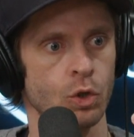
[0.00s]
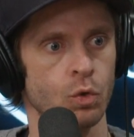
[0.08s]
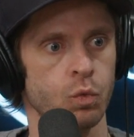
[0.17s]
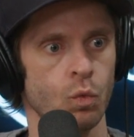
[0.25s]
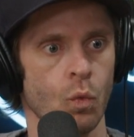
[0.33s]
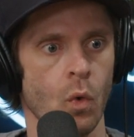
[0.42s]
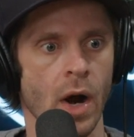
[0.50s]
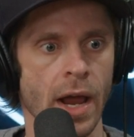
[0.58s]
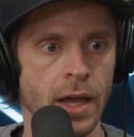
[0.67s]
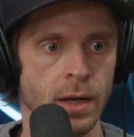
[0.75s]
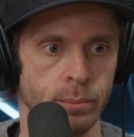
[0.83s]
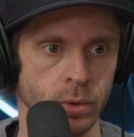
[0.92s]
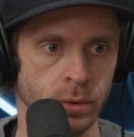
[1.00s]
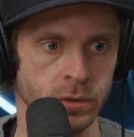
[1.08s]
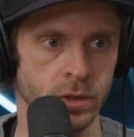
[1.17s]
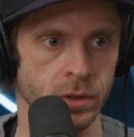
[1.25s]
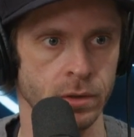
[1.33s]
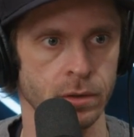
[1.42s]
incredible,
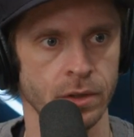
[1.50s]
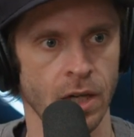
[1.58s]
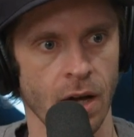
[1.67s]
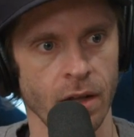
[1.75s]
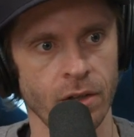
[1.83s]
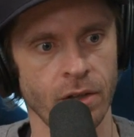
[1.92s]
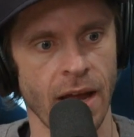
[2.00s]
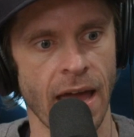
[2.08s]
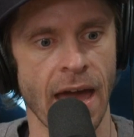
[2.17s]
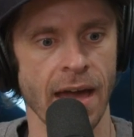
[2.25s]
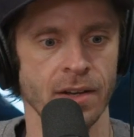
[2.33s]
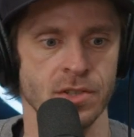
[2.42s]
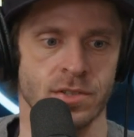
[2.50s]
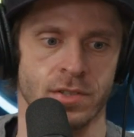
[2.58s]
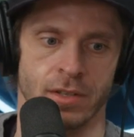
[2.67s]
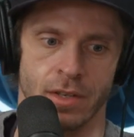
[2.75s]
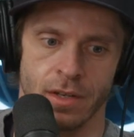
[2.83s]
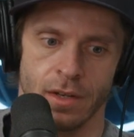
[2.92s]
dude. Yeah, that's Color awesome.
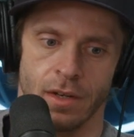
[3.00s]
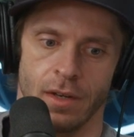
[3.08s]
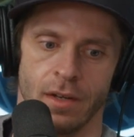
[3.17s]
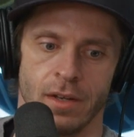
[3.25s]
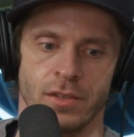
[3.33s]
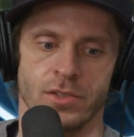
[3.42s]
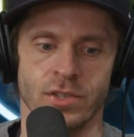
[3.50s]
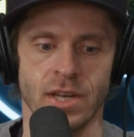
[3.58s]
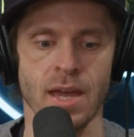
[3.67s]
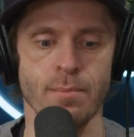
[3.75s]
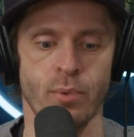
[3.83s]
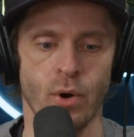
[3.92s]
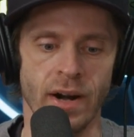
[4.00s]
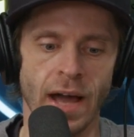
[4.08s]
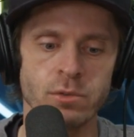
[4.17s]
X skateboard.